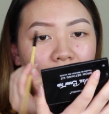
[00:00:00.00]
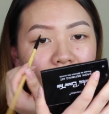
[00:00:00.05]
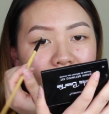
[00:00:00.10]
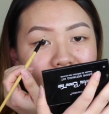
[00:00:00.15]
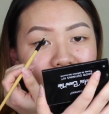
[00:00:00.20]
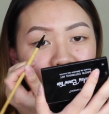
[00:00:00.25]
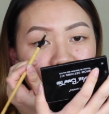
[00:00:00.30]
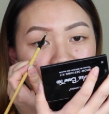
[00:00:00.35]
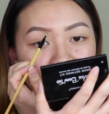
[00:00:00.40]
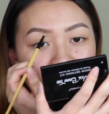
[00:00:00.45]

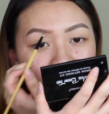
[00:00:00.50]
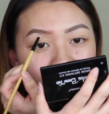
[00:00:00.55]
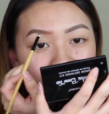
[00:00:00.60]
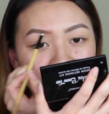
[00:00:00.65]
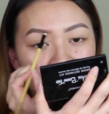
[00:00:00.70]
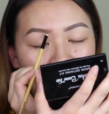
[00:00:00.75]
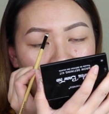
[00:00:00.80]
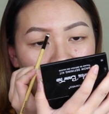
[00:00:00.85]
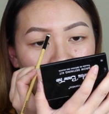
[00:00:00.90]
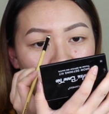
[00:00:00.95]
I
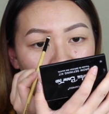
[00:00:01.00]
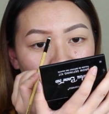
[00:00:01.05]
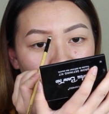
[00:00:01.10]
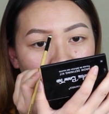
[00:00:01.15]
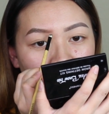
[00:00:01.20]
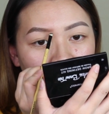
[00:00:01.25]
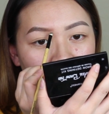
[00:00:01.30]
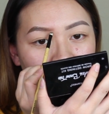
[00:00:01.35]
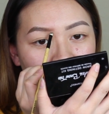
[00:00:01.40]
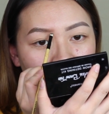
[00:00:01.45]
don't
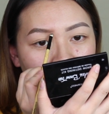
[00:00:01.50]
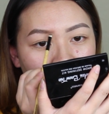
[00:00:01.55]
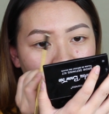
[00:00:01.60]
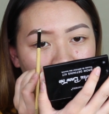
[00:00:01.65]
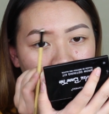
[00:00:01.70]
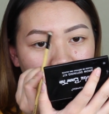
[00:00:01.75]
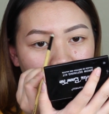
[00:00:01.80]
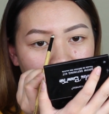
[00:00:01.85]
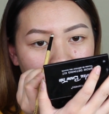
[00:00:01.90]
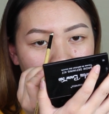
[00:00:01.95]
want
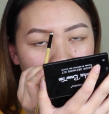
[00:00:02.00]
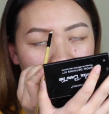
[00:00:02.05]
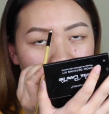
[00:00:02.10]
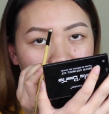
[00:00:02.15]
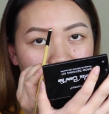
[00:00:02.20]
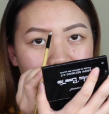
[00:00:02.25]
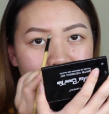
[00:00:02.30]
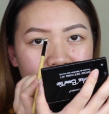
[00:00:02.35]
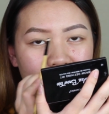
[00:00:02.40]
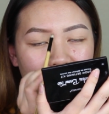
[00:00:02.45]

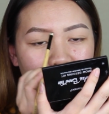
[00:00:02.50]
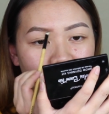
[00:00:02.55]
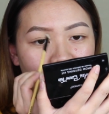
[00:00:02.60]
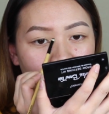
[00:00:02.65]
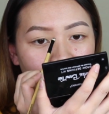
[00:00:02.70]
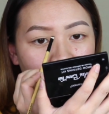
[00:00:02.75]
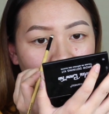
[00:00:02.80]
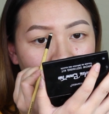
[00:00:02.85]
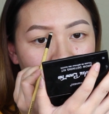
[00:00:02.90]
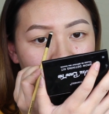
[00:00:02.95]
the inside of
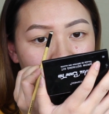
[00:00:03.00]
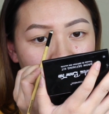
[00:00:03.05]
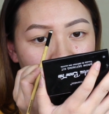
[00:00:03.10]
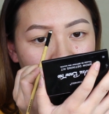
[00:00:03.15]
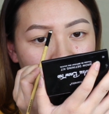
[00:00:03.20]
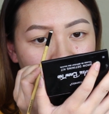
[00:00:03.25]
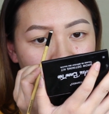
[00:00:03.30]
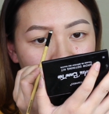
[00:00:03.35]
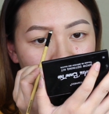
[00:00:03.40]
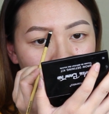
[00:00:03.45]
my brows
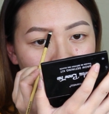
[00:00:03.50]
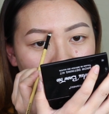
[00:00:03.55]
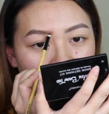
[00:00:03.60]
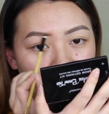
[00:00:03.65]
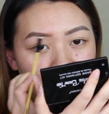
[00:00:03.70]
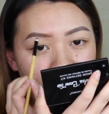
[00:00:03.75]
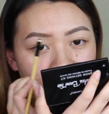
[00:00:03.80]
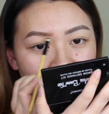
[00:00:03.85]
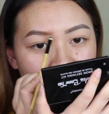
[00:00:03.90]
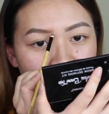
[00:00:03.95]
looking too
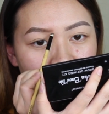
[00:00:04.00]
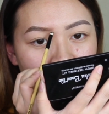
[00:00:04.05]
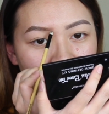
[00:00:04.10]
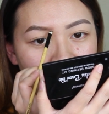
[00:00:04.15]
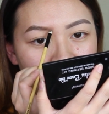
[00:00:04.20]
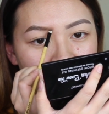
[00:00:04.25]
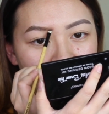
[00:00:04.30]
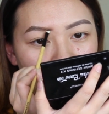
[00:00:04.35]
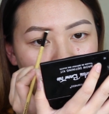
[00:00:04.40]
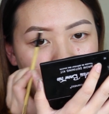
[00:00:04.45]
harsh,
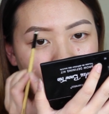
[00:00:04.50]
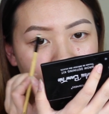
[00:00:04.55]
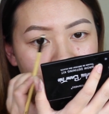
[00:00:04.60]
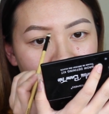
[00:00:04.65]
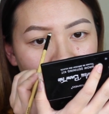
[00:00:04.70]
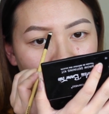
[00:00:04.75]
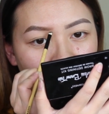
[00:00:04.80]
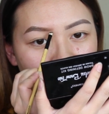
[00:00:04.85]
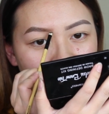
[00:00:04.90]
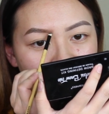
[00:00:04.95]
so
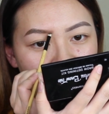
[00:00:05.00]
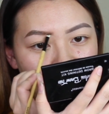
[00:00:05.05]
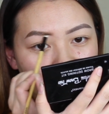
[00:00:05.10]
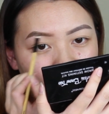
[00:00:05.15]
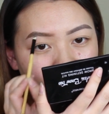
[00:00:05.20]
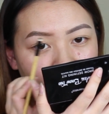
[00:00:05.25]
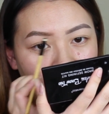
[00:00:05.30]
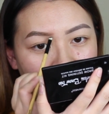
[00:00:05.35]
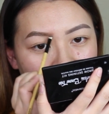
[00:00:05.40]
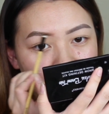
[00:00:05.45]
that's always
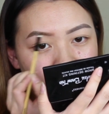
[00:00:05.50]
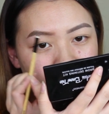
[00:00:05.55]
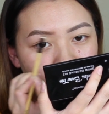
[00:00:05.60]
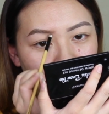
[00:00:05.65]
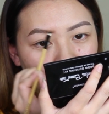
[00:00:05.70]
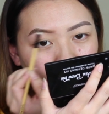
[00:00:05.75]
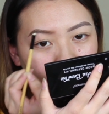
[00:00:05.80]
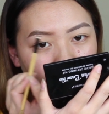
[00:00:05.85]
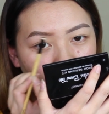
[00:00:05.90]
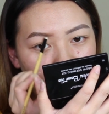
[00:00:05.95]
my last
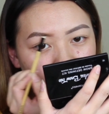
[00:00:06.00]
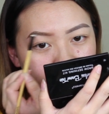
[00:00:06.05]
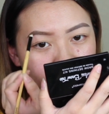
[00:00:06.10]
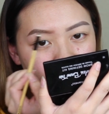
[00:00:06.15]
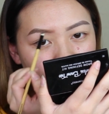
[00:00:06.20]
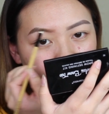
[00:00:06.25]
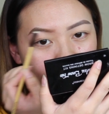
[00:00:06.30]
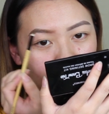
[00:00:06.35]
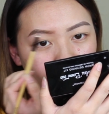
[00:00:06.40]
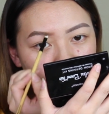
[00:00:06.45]
part
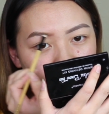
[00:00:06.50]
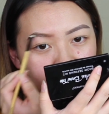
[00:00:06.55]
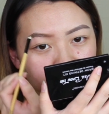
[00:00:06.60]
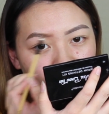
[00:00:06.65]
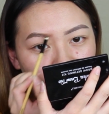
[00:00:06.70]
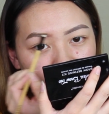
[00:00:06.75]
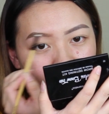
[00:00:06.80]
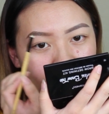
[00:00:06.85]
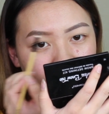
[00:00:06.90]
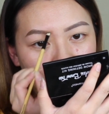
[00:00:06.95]
to go
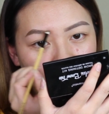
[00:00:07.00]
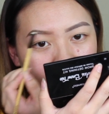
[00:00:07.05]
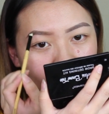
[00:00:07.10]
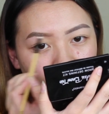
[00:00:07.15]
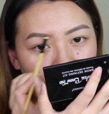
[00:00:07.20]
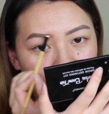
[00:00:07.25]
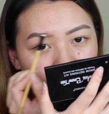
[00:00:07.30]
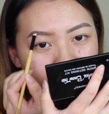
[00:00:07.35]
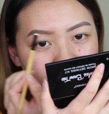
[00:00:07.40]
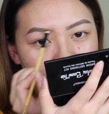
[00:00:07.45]
to, and I
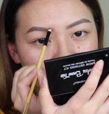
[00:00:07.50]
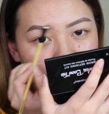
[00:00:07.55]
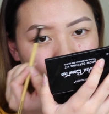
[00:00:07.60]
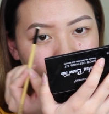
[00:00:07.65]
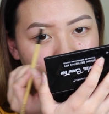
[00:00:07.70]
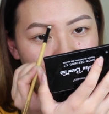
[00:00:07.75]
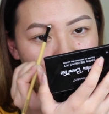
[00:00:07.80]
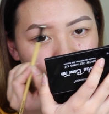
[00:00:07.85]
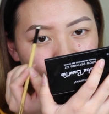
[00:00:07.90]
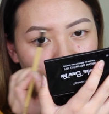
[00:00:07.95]
always
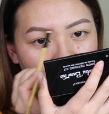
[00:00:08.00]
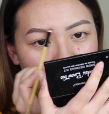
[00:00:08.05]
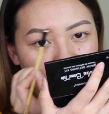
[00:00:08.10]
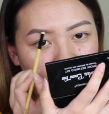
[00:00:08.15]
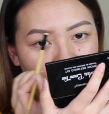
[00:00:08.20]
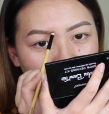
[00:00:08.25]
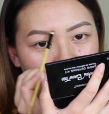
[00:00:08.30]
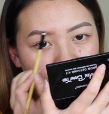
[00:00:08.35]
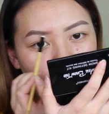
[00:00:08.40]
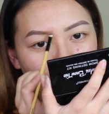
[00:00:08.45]
like to try
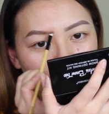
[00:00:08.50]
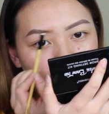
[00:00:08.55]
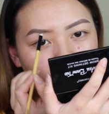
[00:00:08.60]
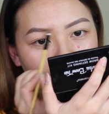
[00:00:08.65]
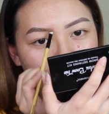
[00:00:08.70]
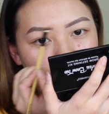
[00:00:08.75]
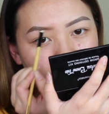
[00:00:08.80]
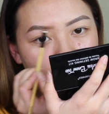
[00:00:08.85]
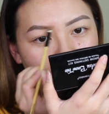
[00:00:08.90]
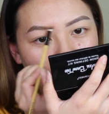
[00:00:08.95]
to
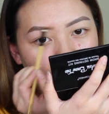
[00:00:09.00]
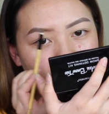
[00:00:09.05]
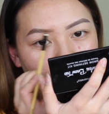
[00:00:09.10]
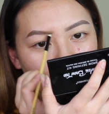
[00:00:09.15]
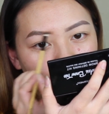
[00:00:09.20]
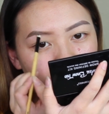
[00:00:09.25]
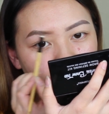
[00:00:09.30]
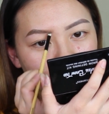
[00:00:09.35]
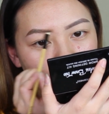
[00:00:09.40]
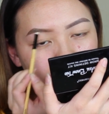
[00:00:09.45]
blend it
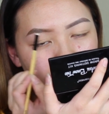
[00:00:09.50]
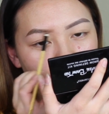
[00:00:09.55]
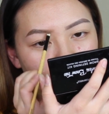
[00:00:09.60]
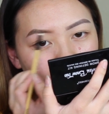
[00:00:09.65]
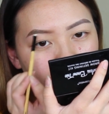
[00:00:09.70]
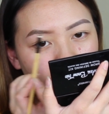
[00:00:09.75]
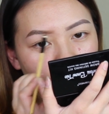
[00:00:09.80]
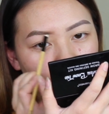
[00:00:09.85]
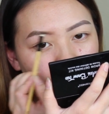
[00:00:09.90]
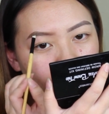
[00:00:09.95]
out
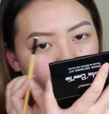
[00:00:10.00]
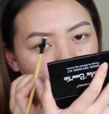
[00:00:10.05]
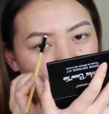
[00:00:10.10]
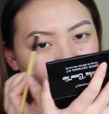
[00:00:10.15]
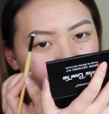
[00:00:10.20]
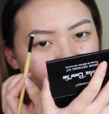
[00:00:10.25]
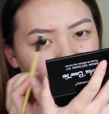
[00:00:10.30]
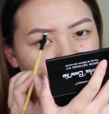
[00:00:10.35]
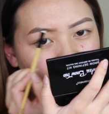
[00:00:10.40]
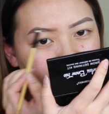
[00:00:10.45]
or
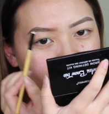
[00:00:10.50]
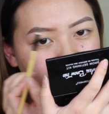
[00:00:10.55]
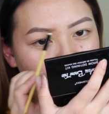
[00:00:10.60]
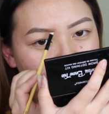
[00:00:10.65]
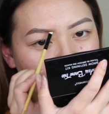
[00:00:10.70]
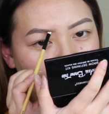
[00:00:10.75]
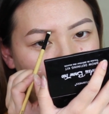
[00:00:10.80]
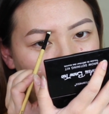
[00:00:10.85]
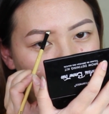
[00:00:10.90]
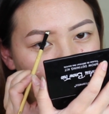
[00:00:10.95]
fade it
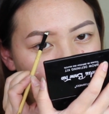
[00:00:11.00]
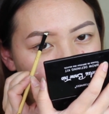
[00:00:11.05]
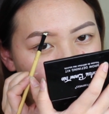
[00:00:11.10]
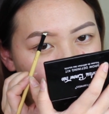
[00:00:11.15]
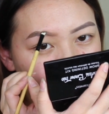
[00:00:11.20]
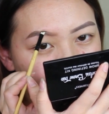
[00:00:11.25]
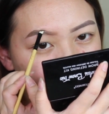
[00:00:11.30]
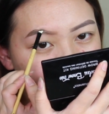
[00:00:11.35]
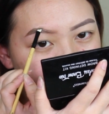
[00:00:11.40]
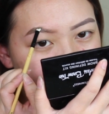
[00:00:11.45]

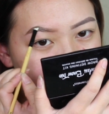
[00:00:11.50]
out.